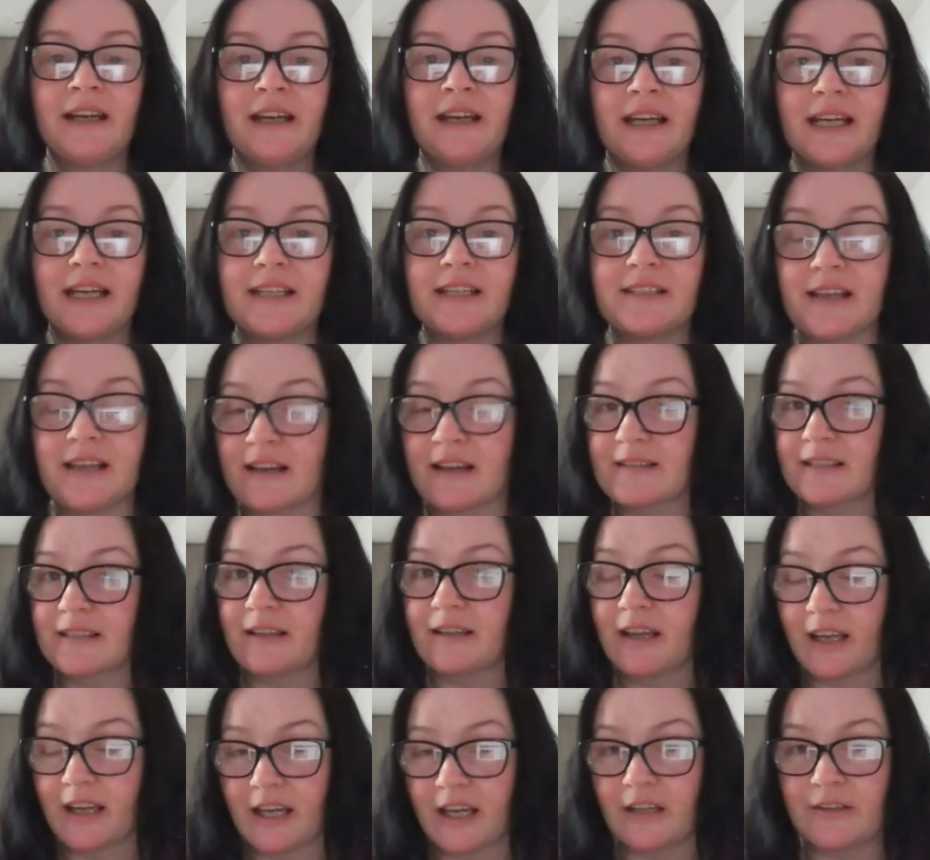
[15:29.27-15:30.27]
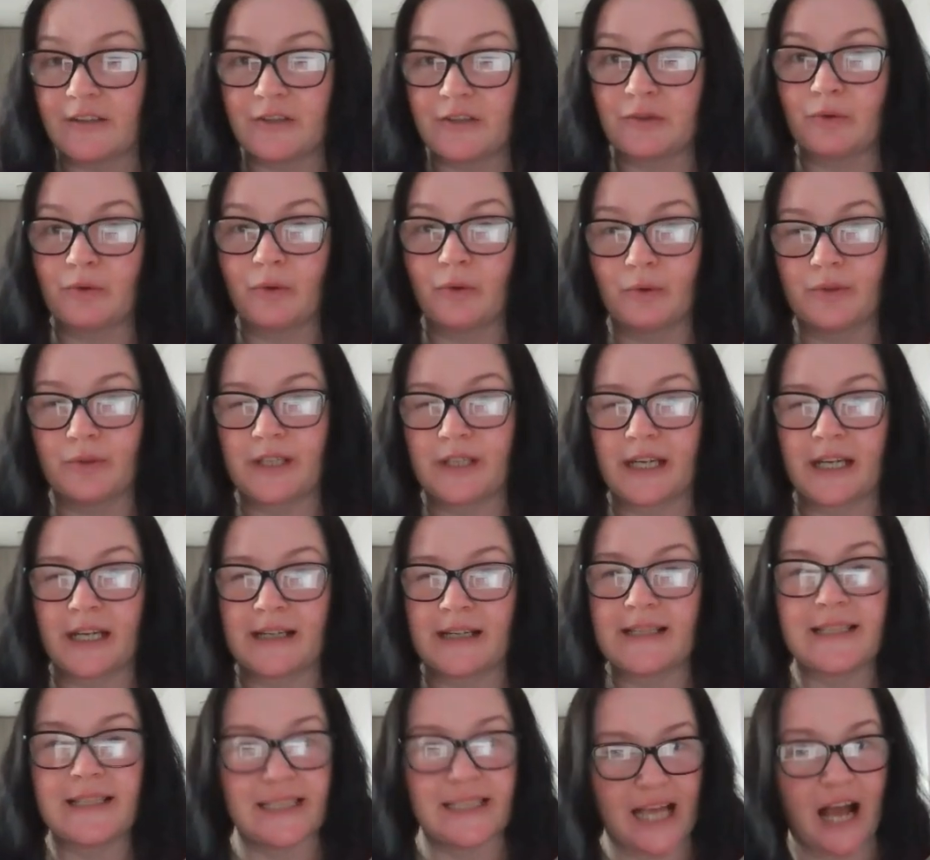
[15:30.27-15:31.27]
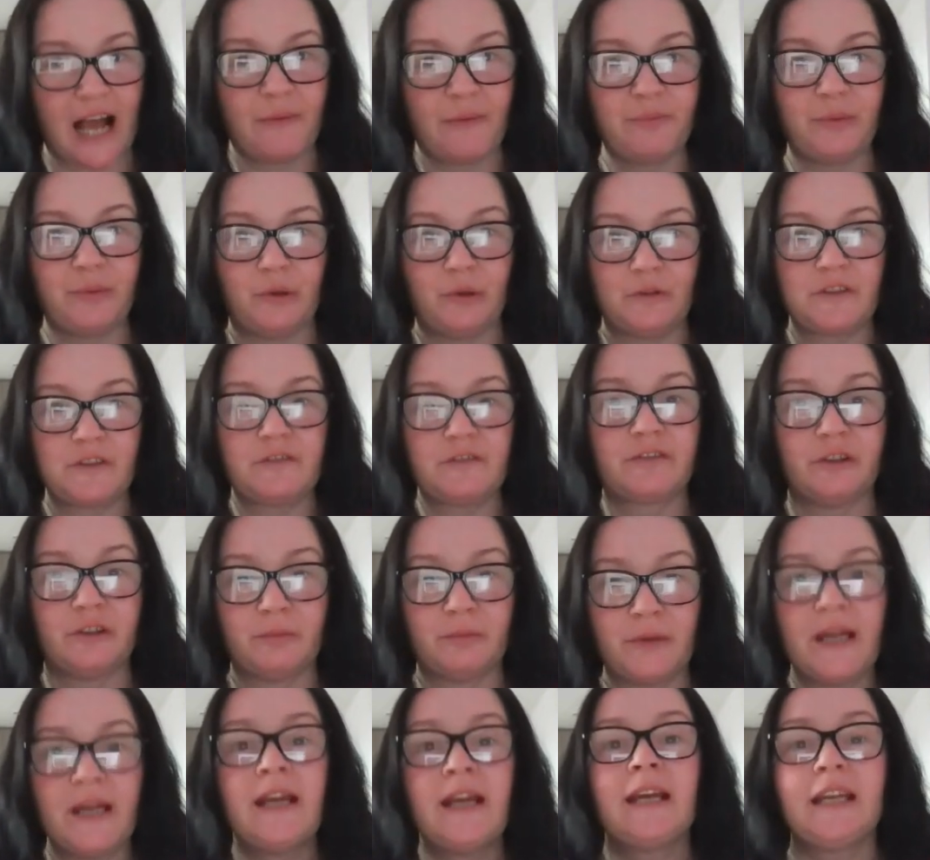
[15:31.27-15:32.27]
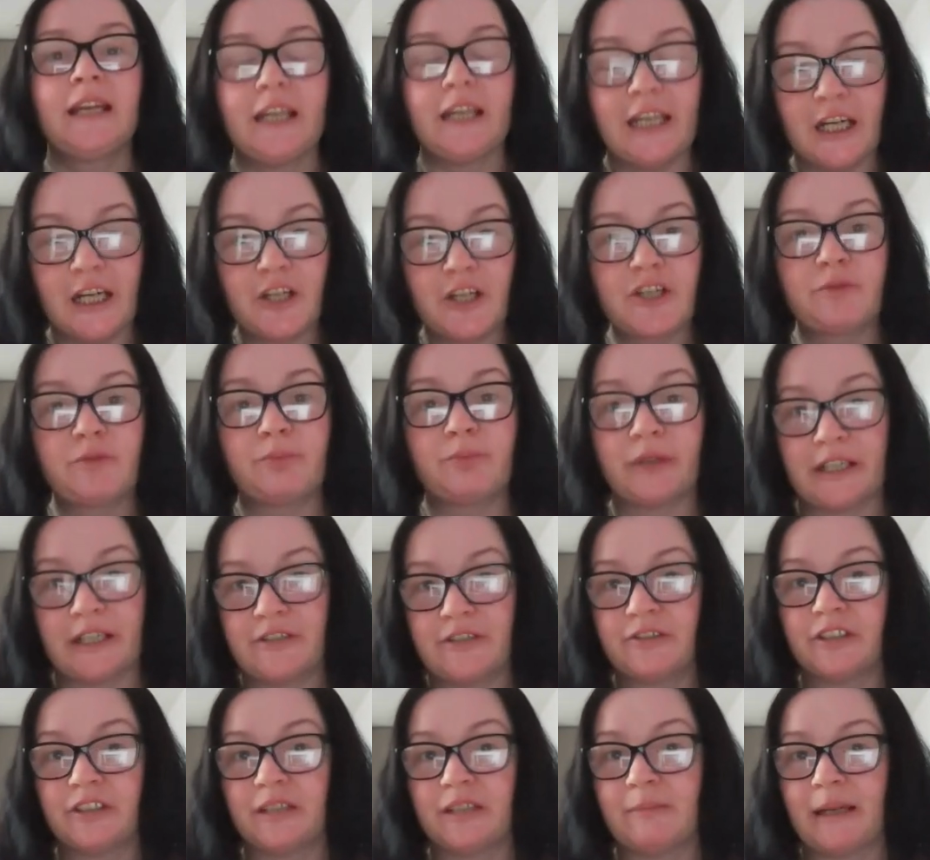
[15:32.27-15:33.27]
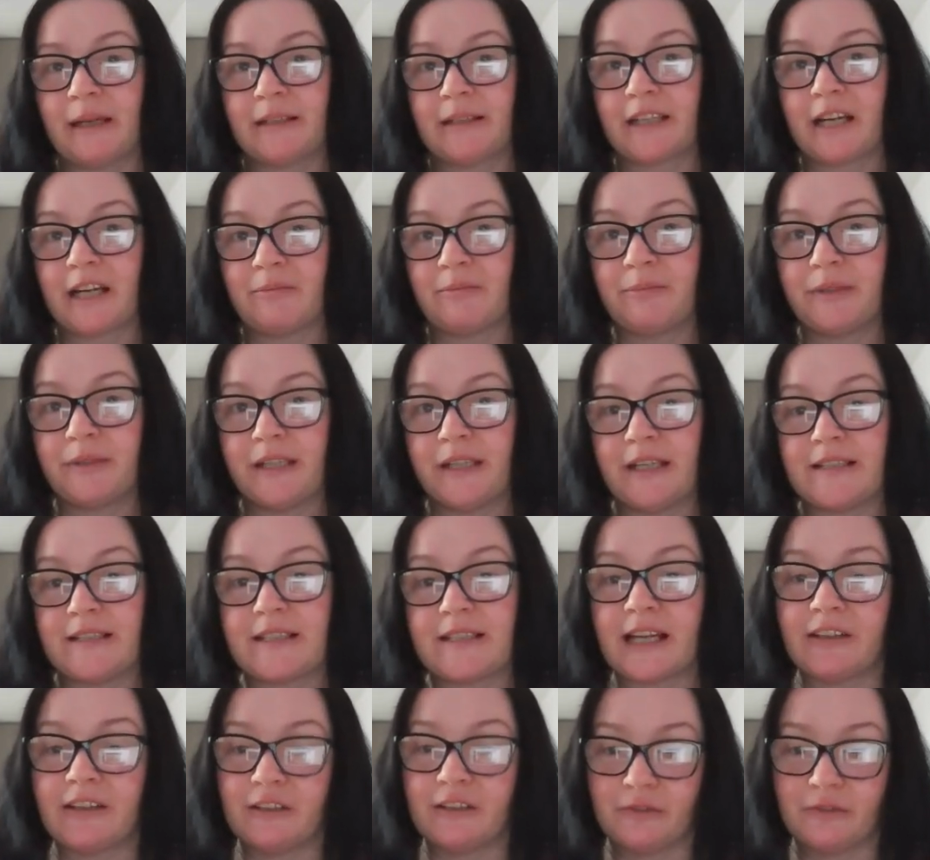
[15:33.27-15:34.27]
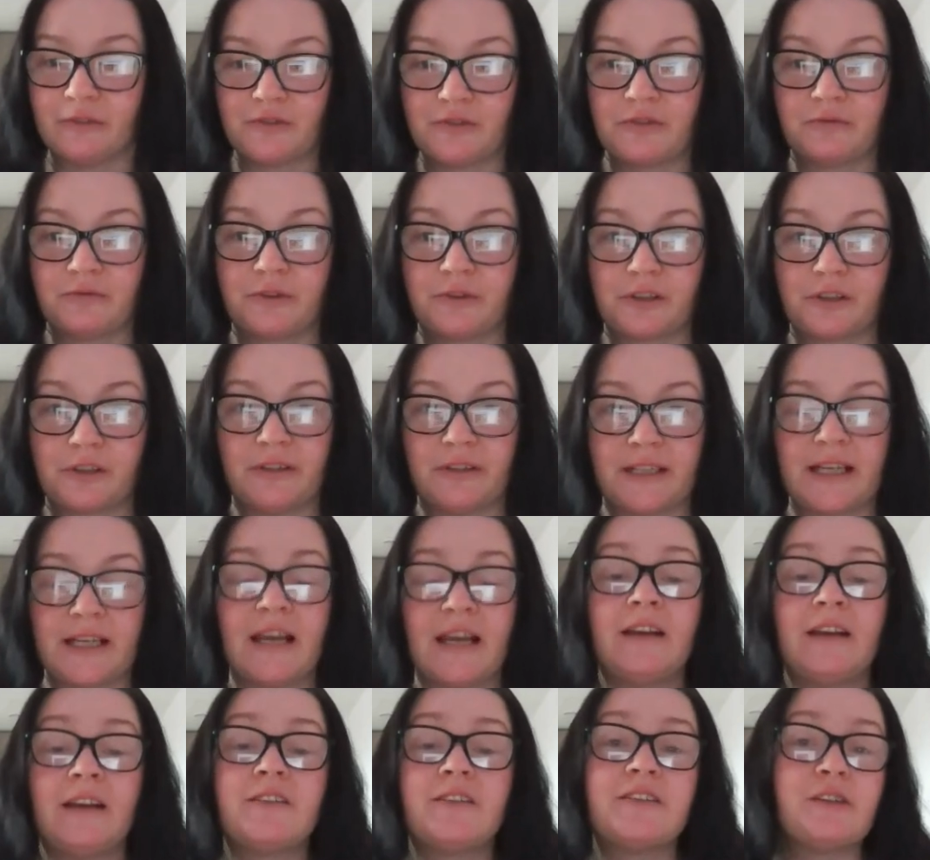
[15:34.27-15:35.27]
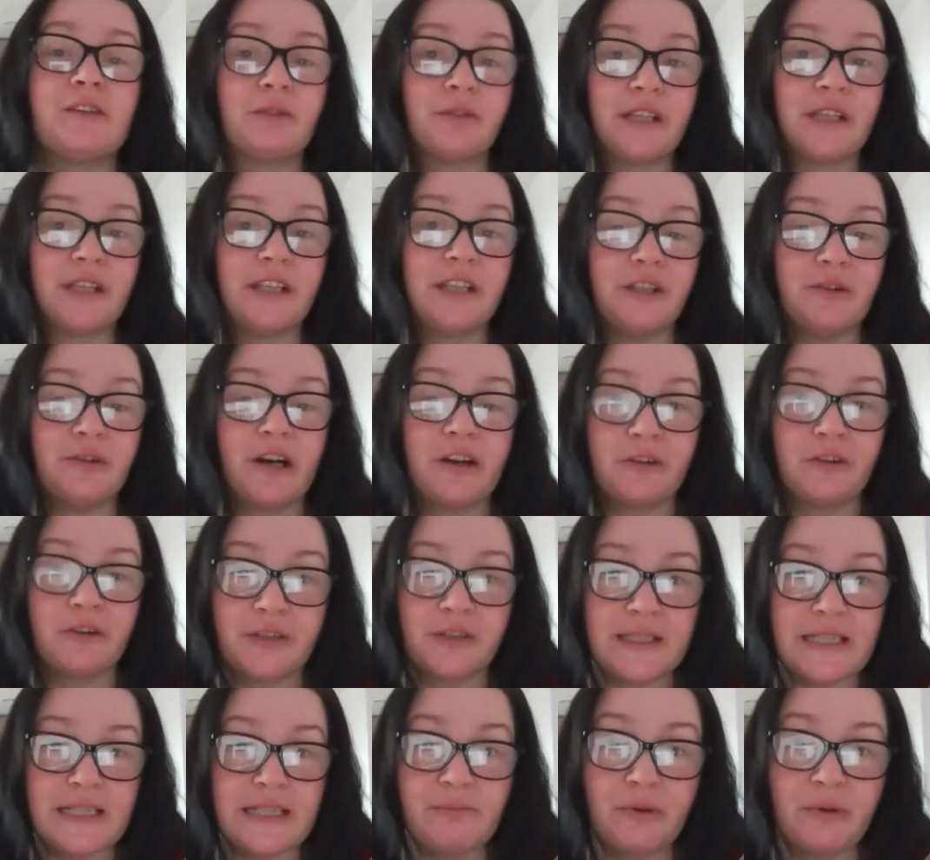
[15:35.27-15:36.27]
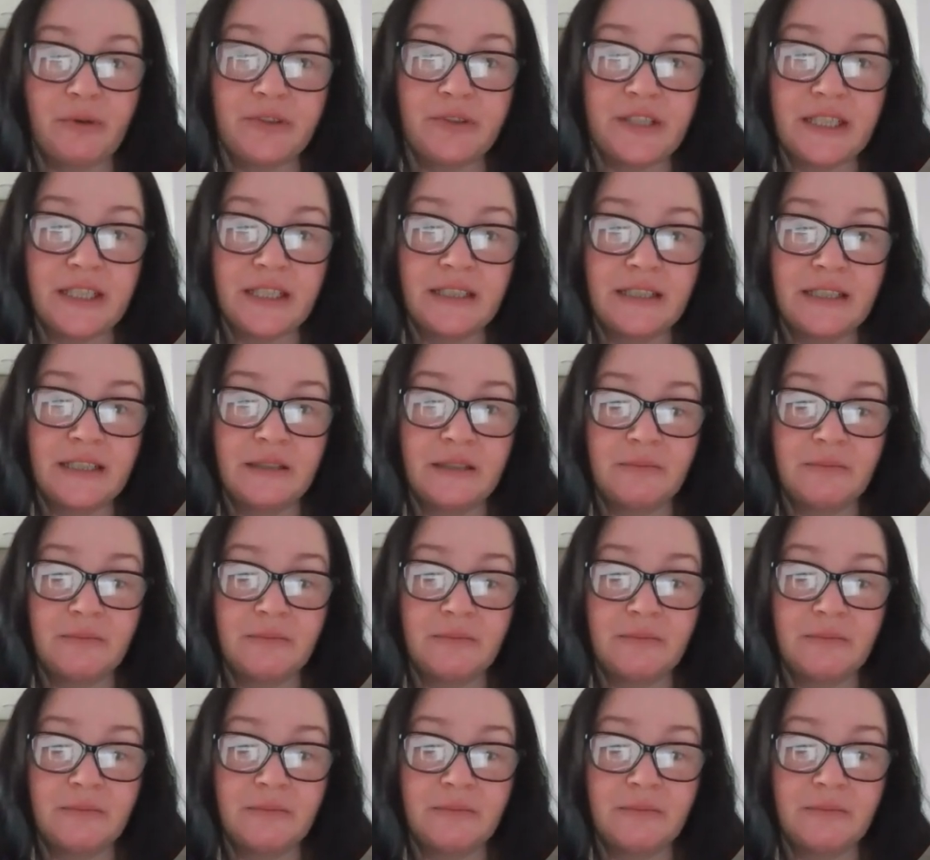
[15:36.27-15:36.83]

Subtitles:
it doesn't hurt to order samples from each print-on-demand companies that you want to work with, so that you are not disappointed,